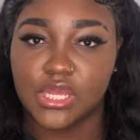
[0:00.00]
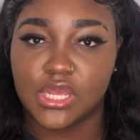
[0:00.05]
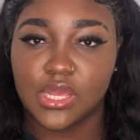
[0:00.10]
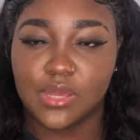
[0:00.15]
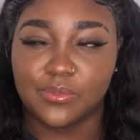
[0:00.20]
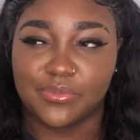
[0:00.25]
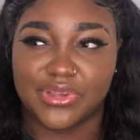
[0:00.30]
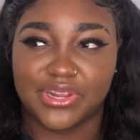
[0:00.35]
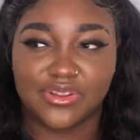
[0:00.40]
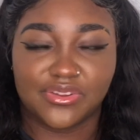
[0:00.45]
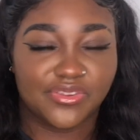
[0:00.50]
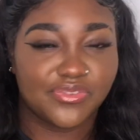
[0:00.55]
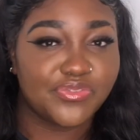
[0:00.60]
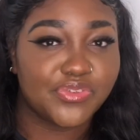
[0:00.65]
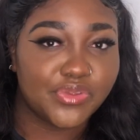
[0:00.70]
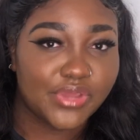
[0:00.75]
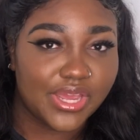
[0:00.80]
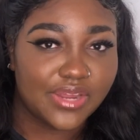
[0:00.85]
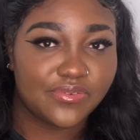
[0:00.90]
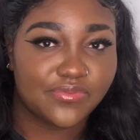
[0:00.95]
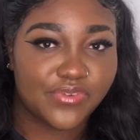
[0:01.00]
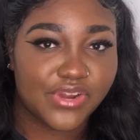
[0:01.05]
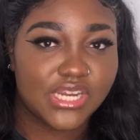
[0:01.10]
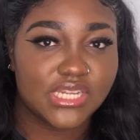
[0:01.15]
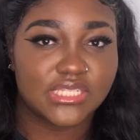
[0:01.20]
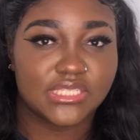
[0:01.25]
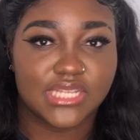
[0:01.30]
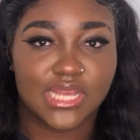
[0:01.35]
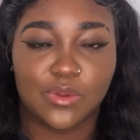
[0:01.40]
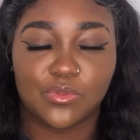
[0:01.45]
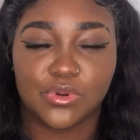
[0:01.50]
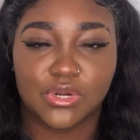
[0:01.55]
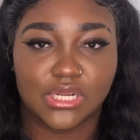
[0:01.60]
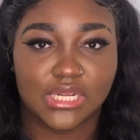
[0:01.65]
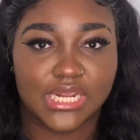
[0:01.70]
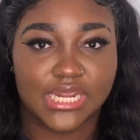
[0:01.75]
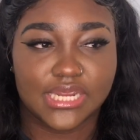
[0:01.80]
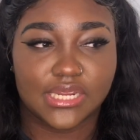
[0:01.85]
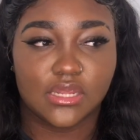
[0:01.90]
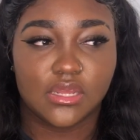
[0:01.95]
But if you have friends that were
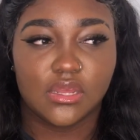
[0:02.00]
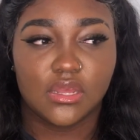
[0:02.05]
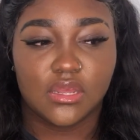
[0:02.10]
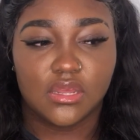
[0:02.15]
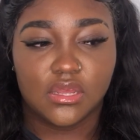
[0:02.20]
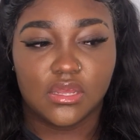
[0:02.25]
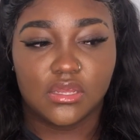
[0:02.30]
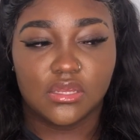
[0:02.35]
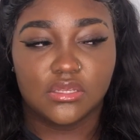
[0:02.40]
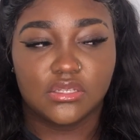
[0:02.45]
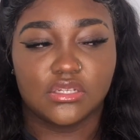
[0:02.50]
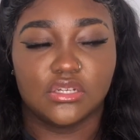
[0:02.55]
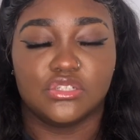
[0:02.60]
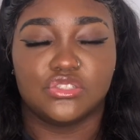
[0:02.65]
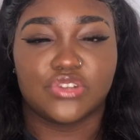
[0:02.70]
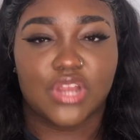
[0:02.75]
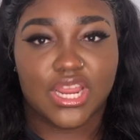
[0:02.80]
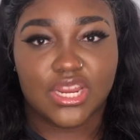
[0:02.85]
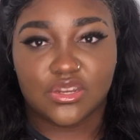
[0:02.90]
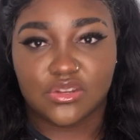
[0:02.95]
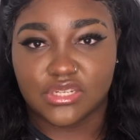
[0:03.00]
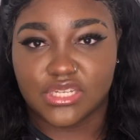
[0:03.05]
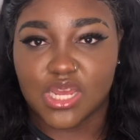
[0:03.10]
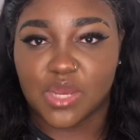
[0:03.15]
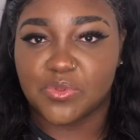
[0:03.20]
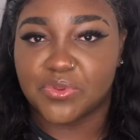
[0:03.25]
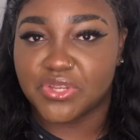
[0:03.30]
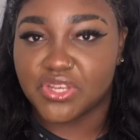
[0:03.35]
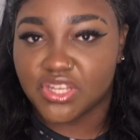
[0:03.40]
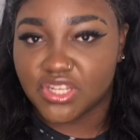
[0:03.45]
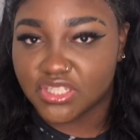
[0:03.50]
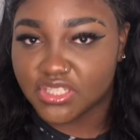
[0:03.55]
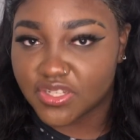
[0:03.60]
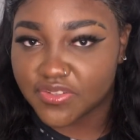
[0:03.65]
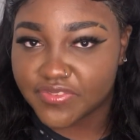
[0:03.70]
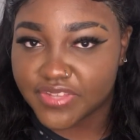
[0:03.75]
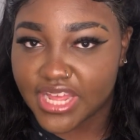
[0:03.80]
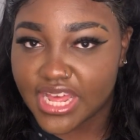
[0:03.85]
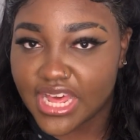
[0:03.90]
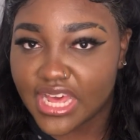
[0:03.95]
like, dragging you down because of
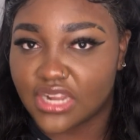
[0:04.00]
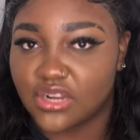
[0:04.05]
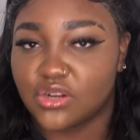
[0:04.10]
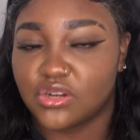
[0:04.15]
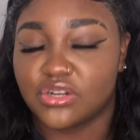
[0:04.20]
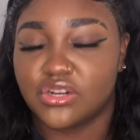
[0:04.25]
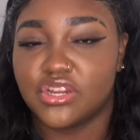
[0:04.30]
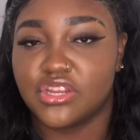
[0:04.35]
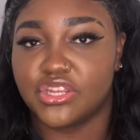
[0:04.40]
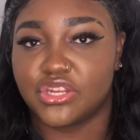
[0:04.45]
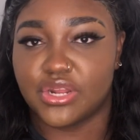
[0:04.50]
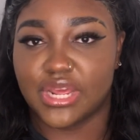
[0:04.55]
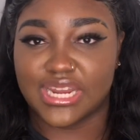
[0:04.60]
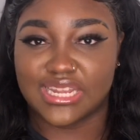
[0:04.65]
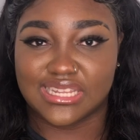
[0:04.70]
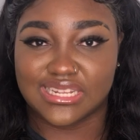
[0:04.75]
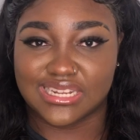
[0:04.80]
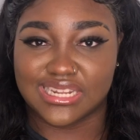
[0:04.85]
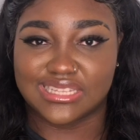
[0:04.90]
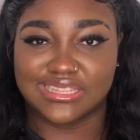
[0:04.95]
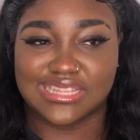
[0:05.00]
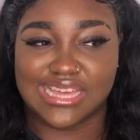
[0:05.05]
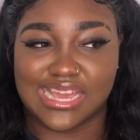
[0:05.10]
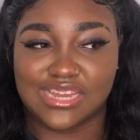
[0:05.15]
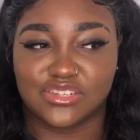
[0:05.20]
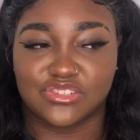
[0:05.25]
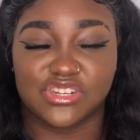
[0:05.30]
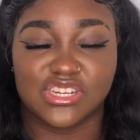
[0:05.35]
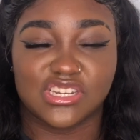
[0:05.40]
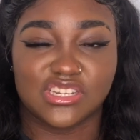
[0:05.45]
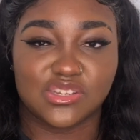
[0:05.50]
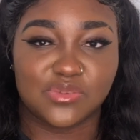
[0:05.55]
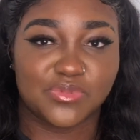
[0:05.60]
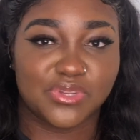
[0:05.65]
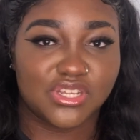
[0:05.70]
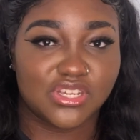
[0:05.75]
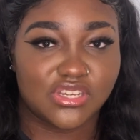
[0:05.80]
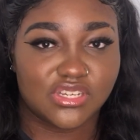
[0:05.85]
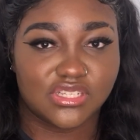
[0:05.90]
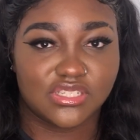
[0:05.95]
that, or, anything like that, treating you
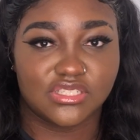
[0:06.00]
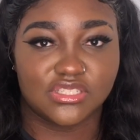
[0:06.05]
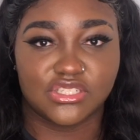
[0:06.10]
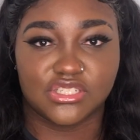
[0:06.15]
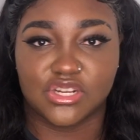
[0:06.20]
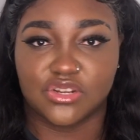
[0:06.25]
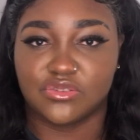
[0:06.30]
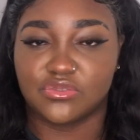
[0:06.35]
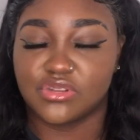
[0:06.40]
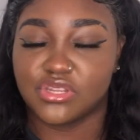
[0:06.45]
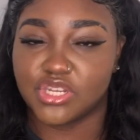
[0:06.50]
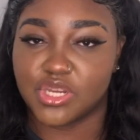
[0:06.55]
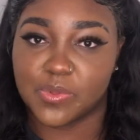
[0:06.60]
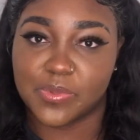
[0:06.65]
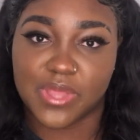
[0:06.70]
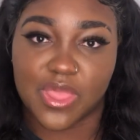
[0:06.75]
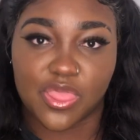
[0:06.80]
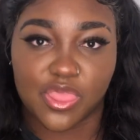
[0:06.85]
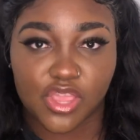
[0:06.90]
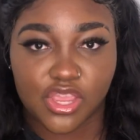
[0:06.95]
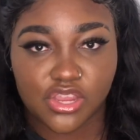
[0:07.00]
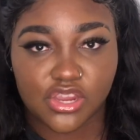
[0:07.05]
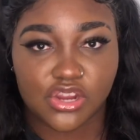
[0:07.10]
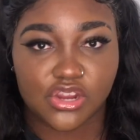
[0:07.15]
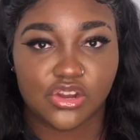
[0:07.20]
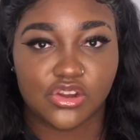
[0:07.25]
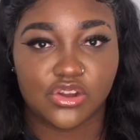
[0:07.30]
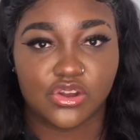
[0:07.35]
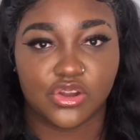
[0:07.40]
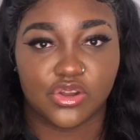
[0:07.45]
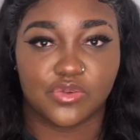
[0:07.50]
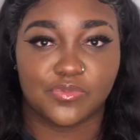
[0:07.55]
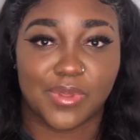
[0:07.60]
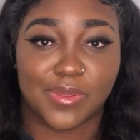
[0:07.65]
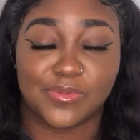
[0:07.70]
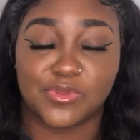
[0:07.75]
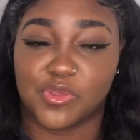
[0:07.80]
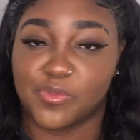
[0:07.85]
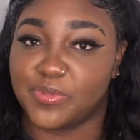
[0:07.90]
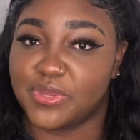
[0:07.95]
because, you're a bit thicker, or maybe you
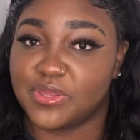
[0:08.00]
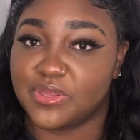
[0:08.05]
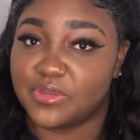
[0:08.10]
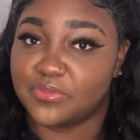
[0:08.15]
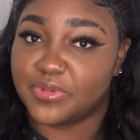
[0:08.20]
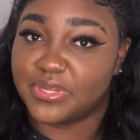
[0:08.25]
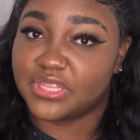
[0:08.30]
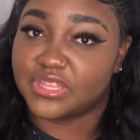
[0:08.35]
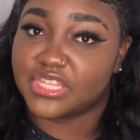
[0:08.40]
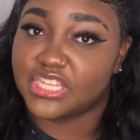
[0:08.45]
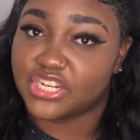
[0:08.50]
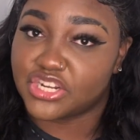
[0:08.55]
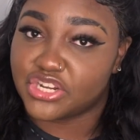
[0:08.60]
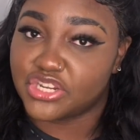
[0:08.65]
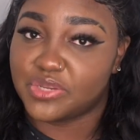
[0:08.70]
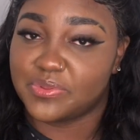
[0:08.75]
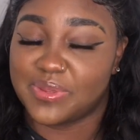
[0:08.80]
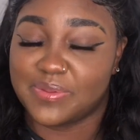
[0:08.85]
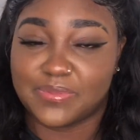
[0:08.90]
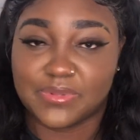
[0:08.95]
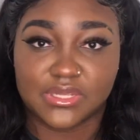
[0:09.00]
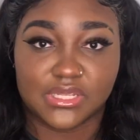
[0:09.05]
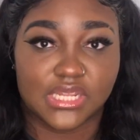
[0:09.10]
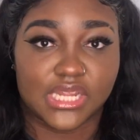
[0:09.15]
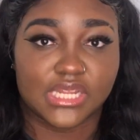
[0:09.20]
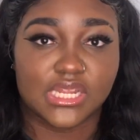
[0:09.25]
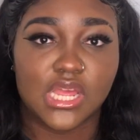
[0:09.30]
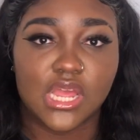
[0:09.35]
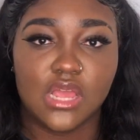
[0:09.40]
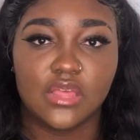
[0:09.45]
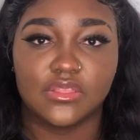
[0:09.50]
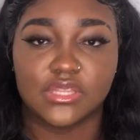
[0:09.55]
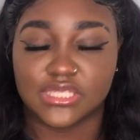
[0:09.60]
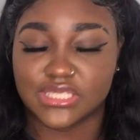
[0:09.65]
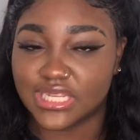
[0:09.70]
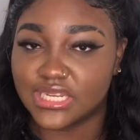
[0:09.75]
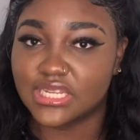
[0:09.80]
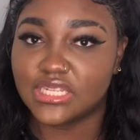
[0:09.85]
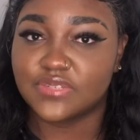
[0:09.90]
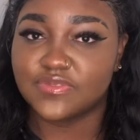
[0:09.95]
could be a bit thinner, you may be like the
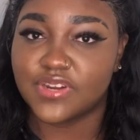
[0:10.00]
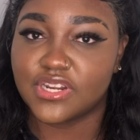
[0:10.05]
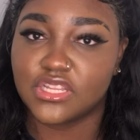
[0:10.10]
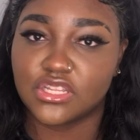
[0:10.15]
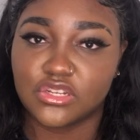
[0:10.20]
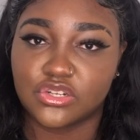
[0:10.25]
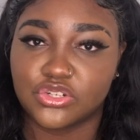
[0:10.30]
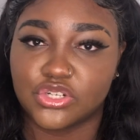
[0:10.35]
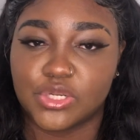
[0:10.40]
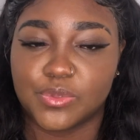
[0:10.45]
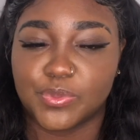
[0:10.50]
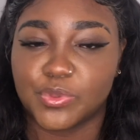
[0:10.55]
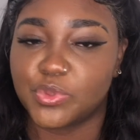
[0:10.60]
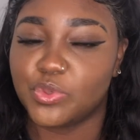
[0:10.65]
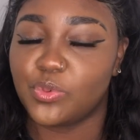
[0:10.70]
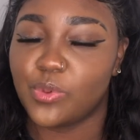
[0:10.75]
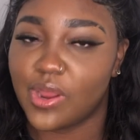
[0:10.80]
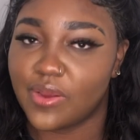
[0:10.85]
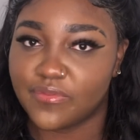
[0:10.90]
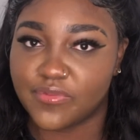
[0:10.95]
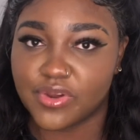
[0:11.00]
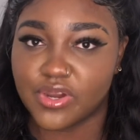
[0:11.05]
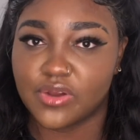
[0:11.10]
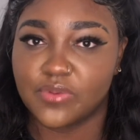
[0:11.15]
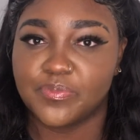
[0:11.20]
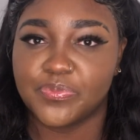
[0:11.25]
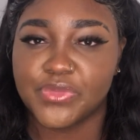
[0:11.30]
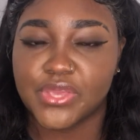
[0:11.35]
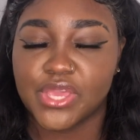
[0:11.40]
skinniest friend in the group or whoever,